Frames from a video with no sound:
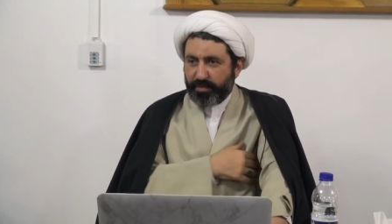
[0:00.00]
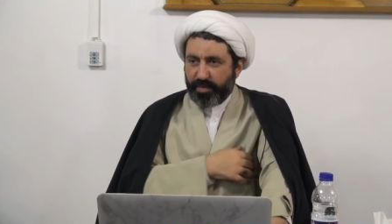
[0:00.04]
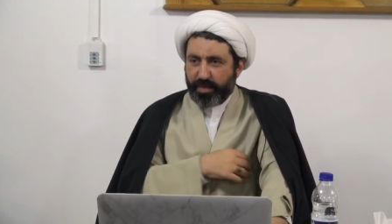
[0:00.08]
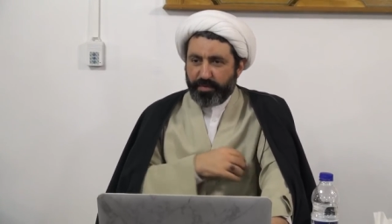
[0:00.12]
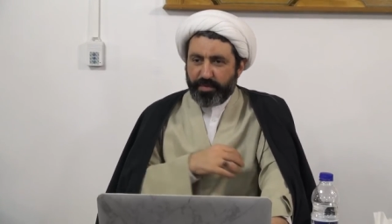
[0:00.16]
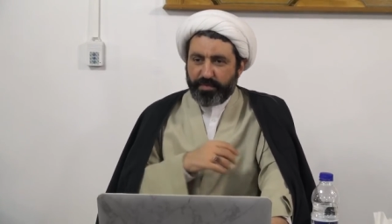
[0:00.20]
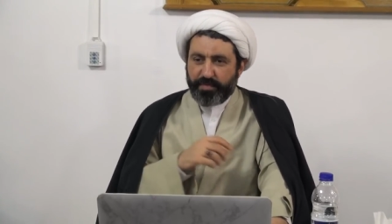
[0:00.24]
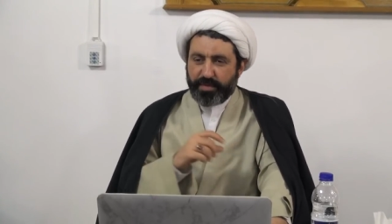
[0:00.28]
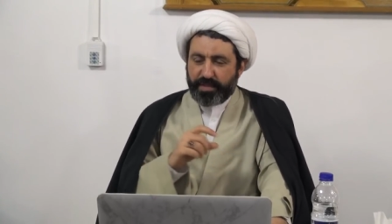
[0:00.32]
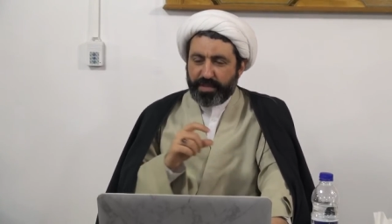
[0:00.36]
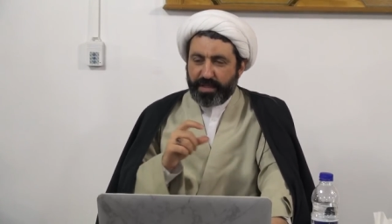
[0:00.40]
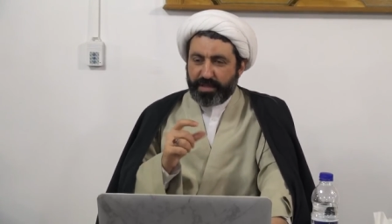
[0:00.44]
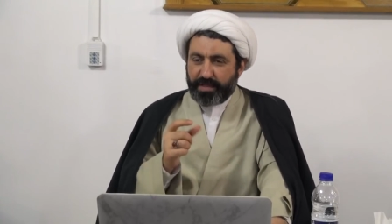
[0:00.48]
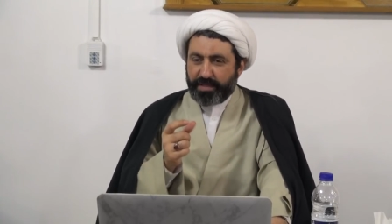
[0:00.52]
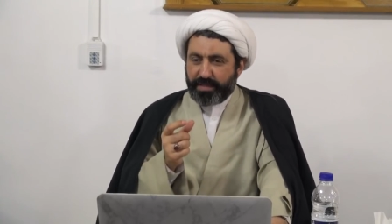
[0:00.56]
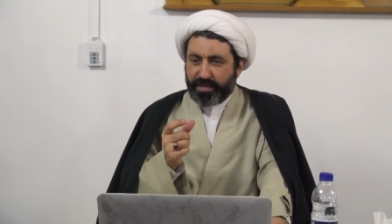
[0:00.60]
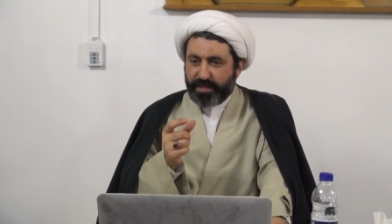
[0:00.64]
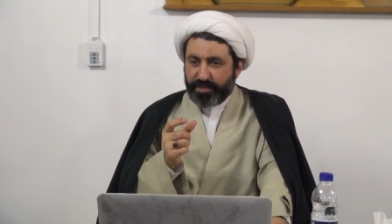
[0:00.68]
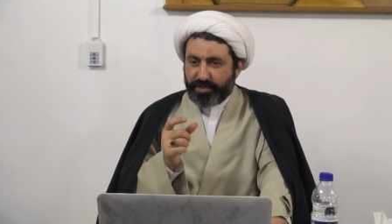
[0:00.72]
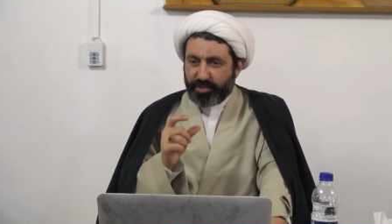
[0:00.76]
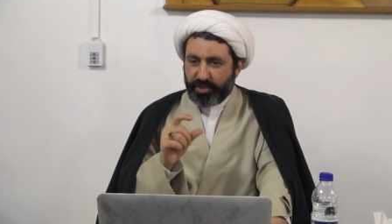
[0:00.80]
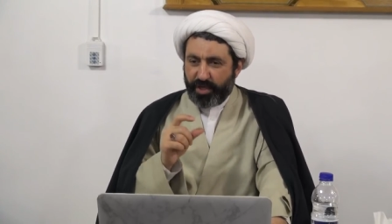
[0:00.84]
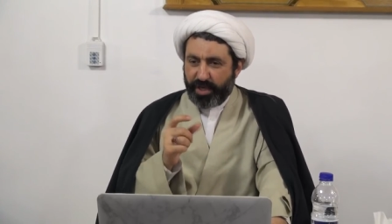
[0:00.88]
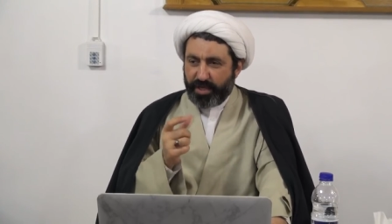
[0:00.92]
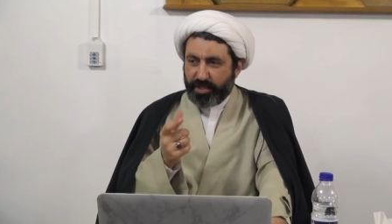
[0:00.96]
maybe with a
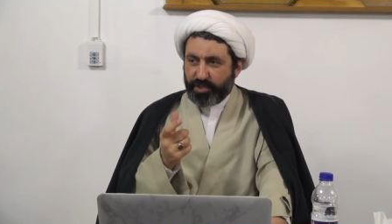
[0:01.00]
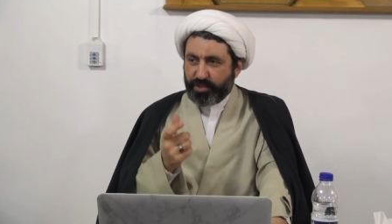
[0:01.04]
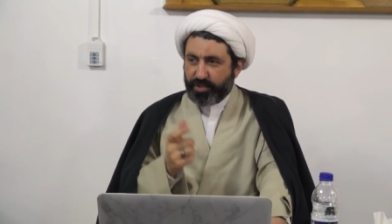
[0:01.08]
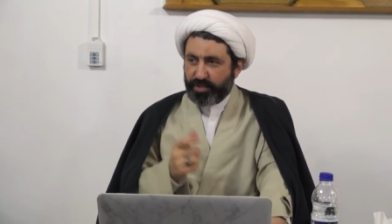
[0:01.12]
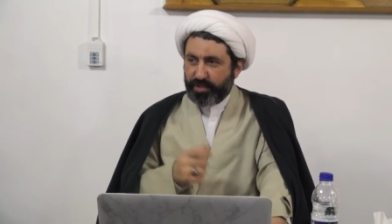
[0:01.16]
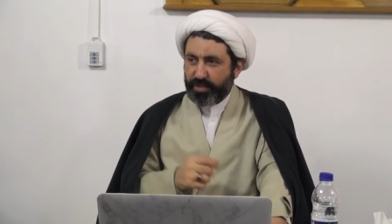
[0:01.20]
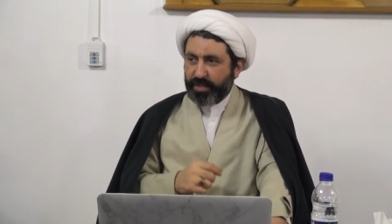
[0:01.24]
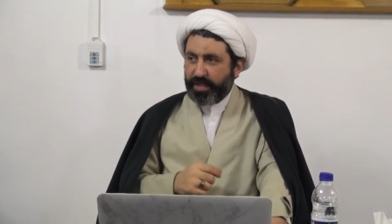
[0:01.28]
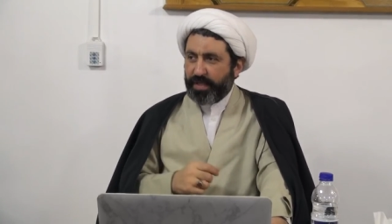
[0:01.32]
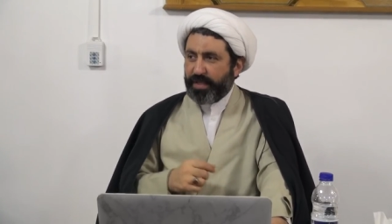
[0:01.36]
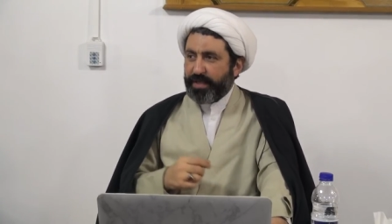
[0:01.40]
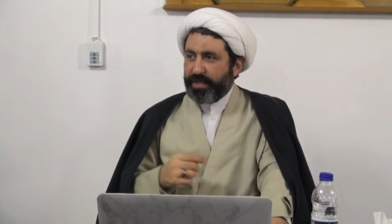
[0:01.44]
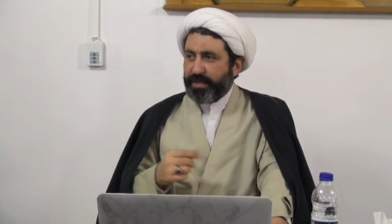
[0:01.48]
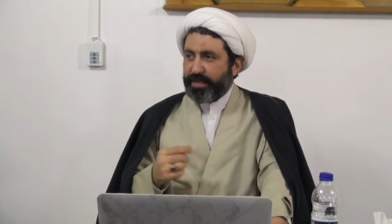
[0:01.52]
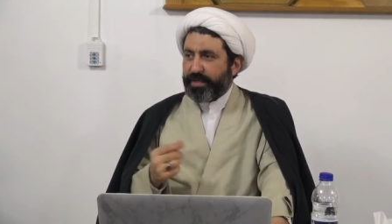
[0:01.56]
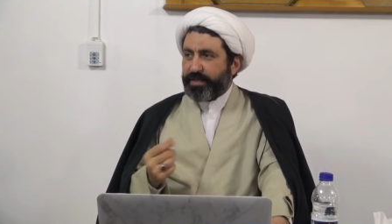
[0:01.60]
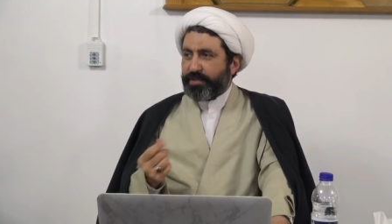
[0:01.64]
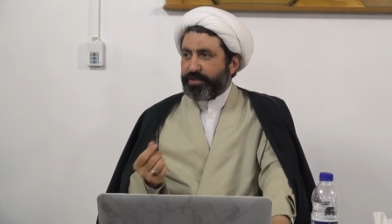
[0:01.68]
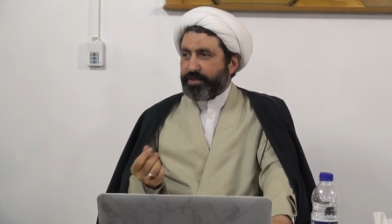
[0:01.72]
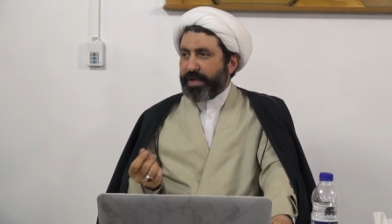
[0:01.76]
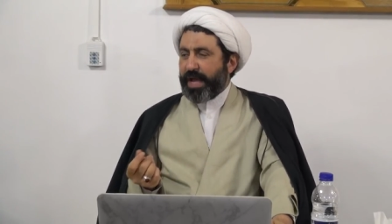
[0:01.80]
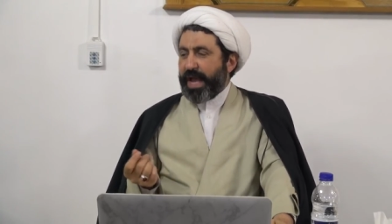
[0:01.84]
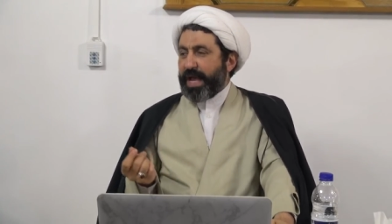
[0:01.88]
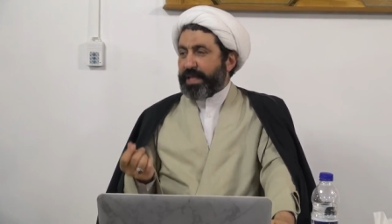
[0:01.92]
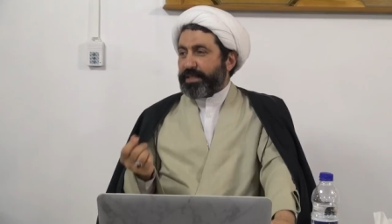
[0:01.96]
little change.
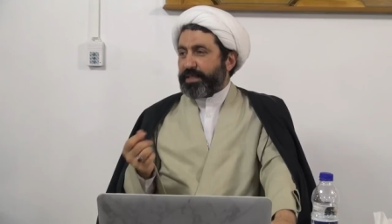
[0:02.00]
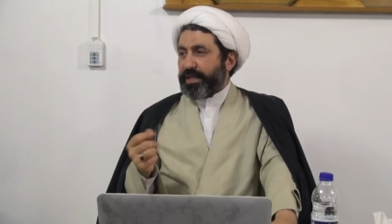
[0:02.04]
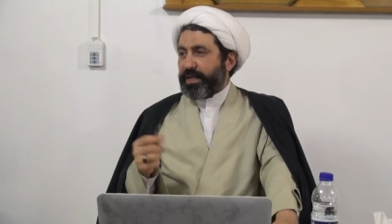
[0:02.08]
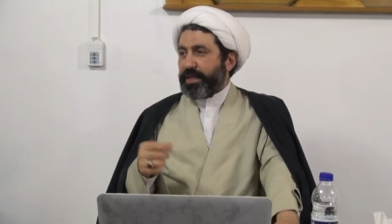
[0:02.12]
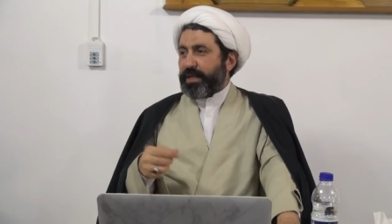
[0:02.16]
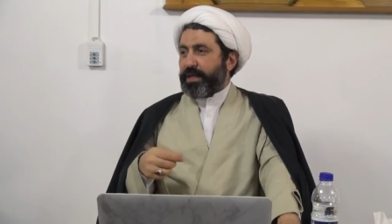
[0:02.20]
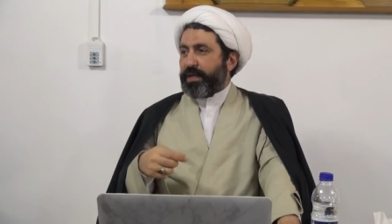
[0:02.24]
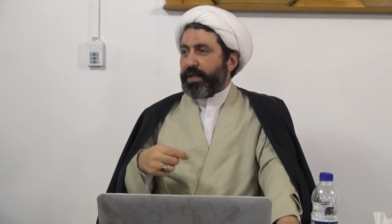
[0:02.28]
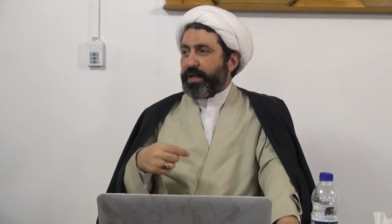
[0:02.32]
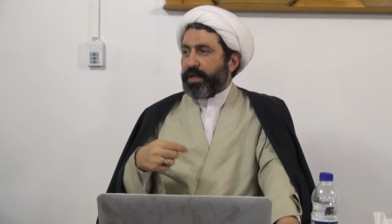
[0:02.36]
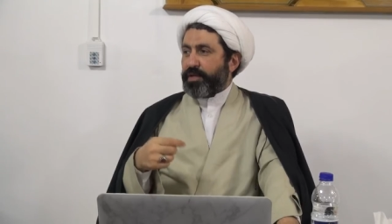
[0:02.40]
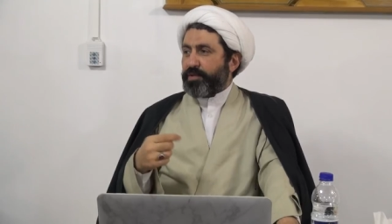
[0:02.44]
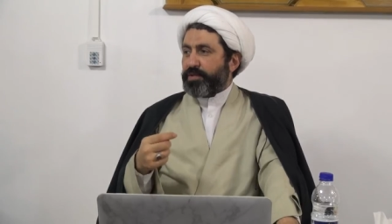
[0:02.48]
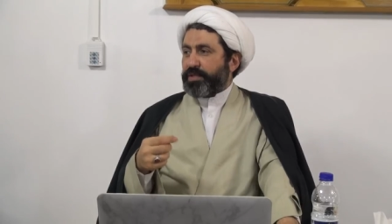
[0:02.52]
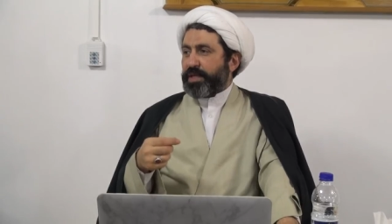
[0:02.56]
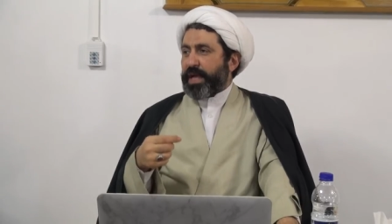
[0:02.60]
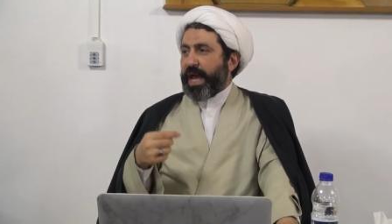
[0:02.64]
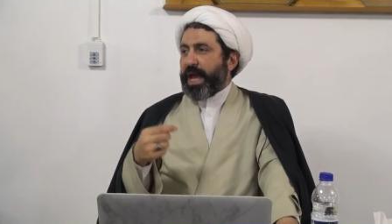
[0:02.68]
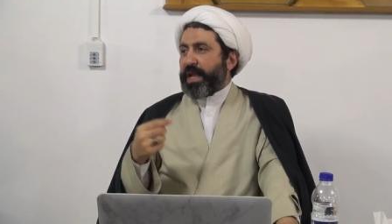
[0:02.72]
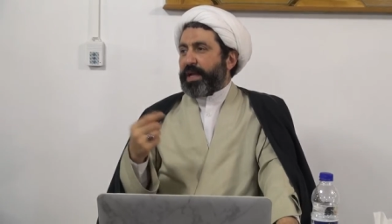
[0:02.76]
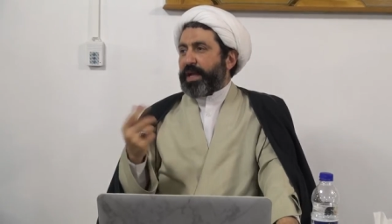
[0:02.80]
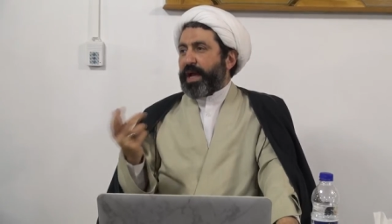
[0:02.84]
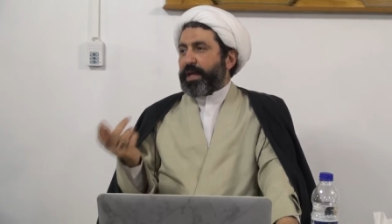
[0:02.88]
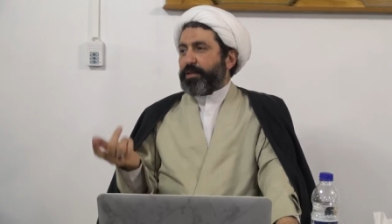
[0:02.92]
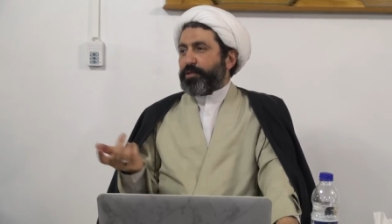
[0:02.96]
So adlela, you say
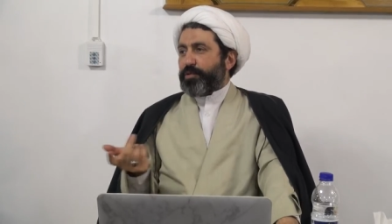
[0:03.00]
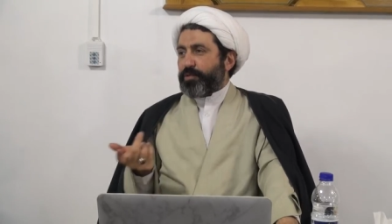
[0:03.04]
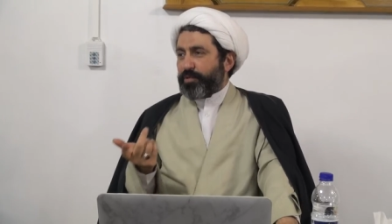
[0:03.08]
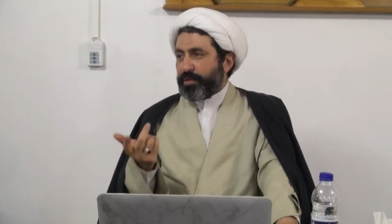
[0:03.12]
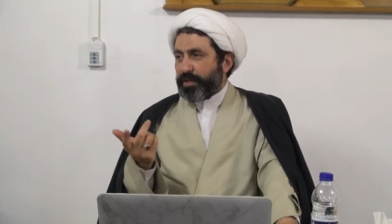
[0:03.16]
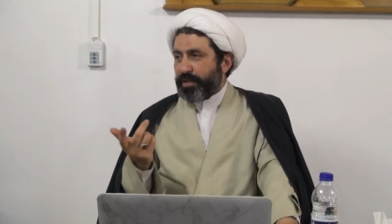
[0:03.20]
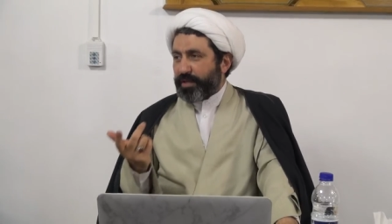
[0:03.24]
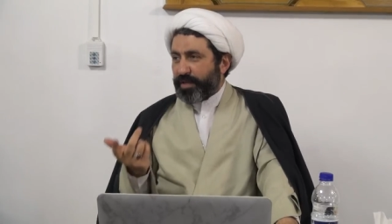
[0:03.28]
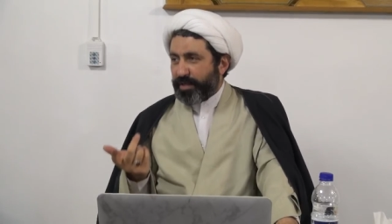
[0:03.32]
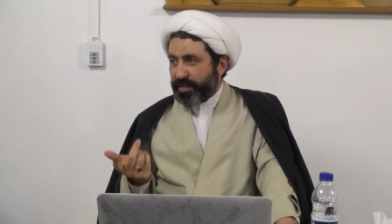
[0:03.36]
al-adl